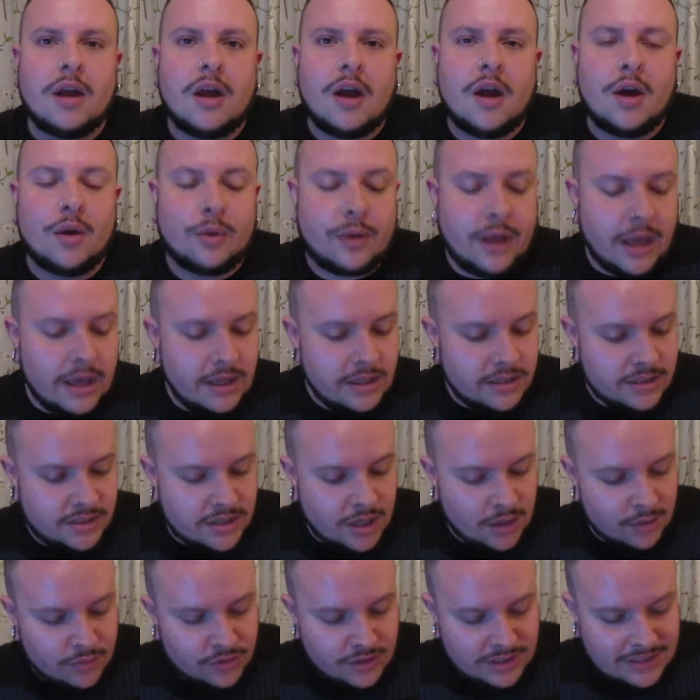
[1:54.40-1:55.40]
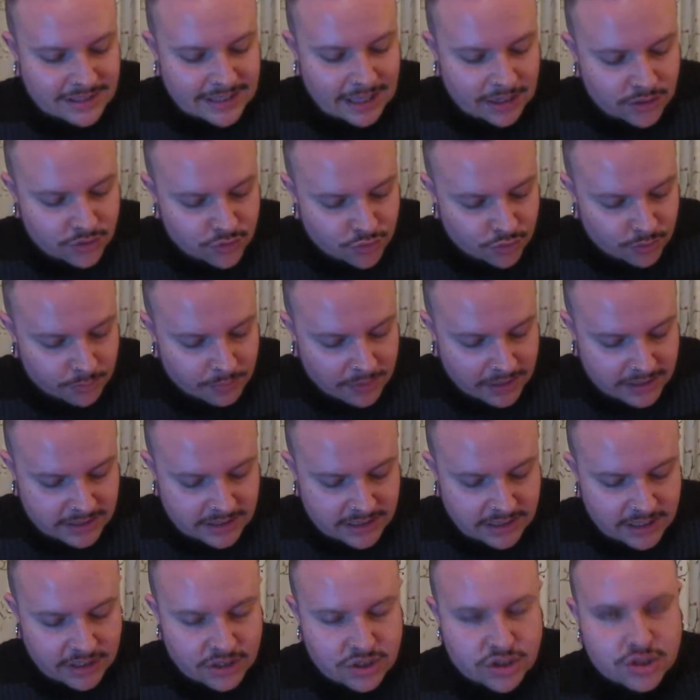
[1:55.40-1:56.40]
Okay, so the central
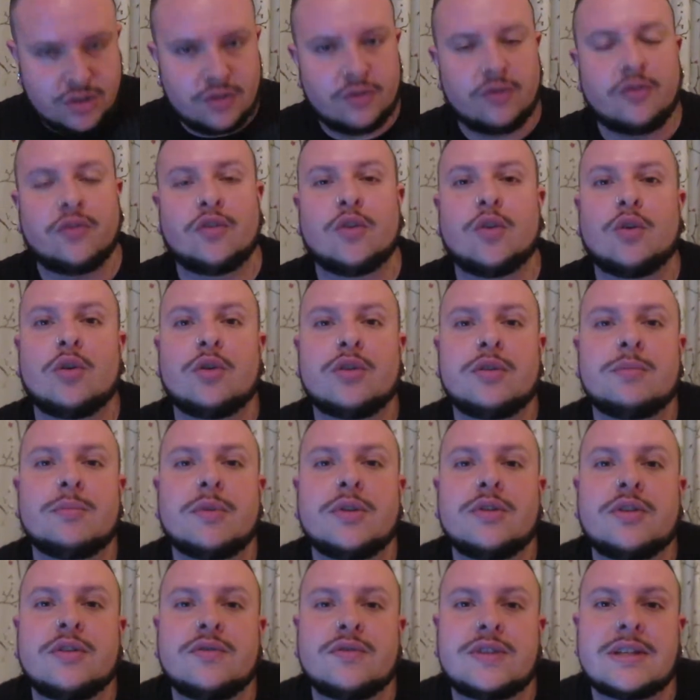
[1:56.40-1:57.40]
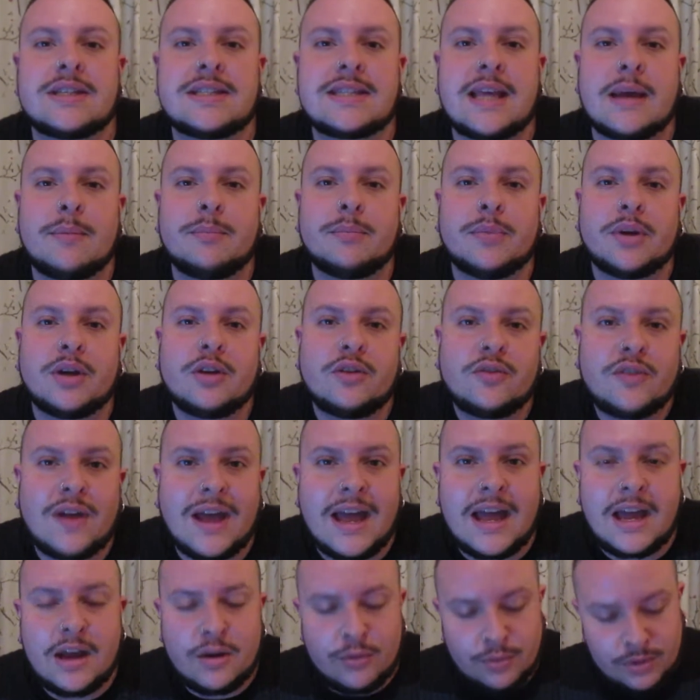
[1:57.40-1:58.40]
message for the month of December for
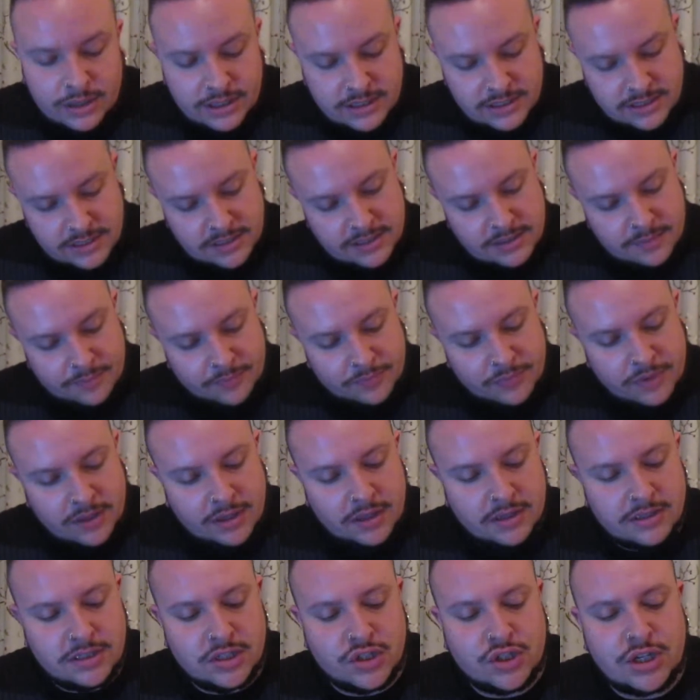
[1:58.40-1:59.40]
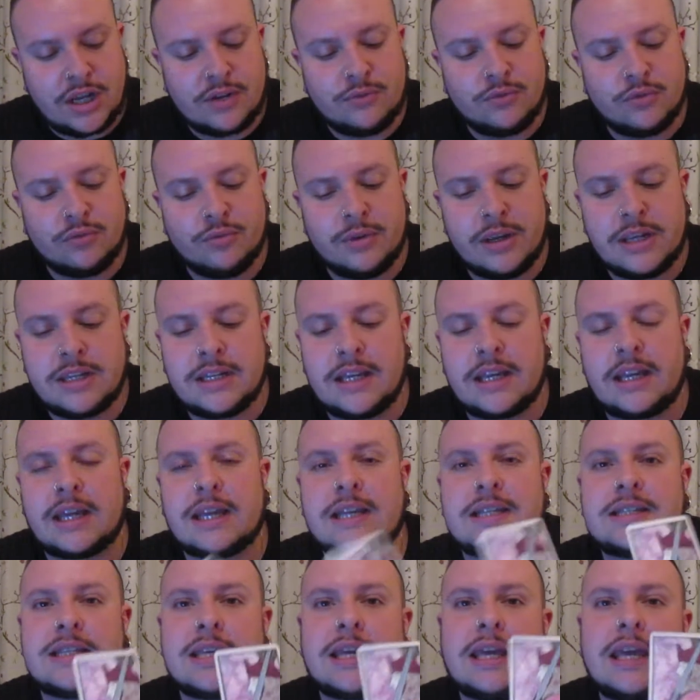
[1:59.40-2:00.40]
Aries, as a general reading,
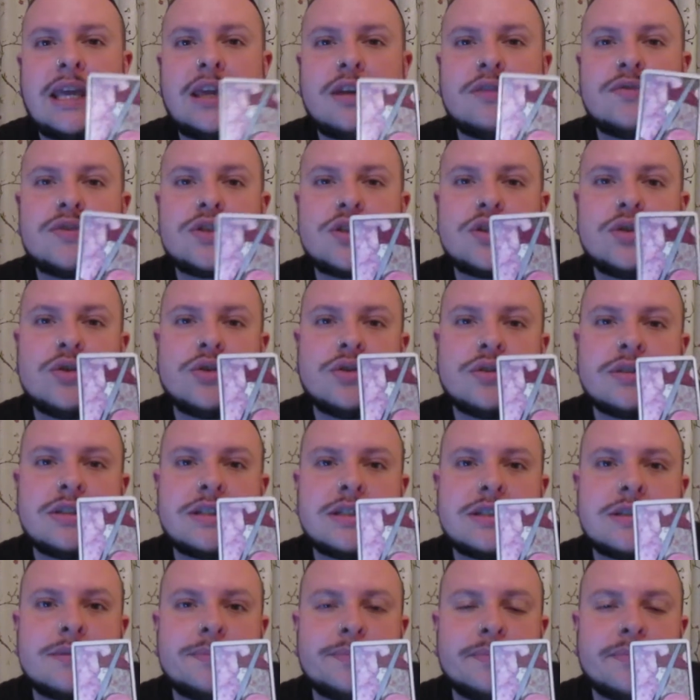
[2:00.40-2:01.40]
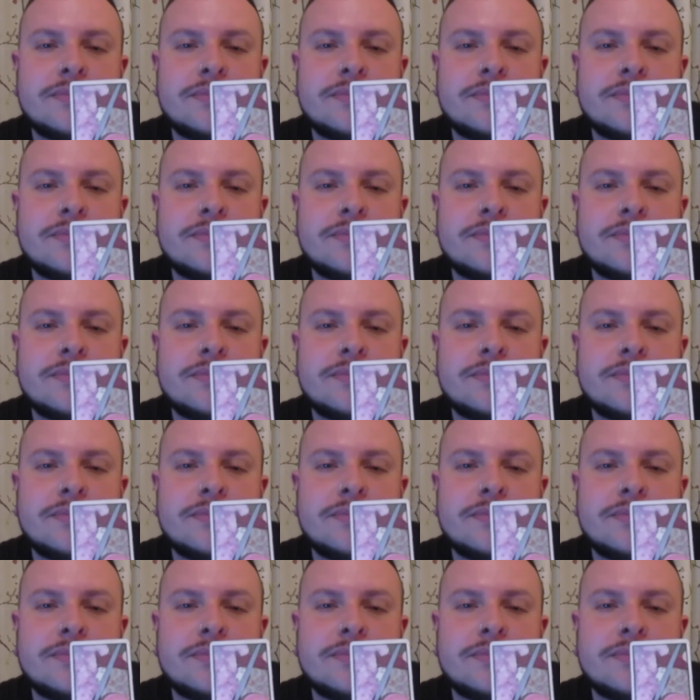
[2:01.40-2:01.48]
is the King of Swords.